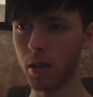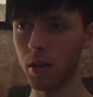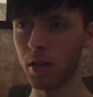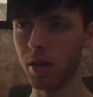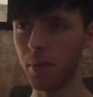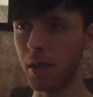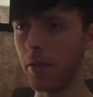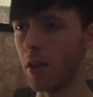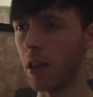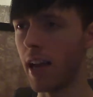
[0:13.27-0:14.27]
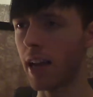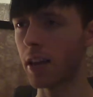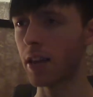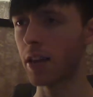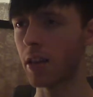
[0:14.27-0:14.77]
a bit of a lack
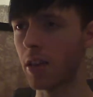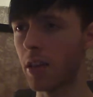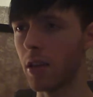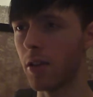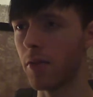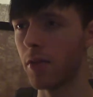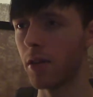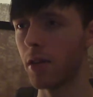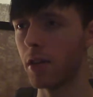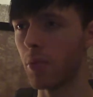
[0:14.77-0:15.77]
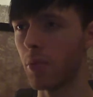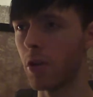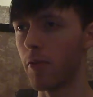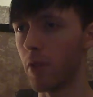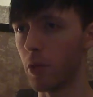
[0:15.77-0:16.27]
of camera
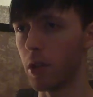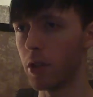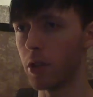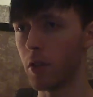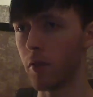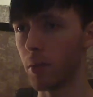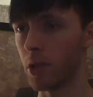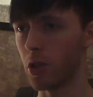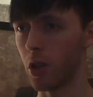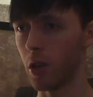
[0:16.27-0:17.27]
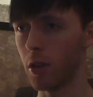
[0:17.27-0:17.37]
focus from the start,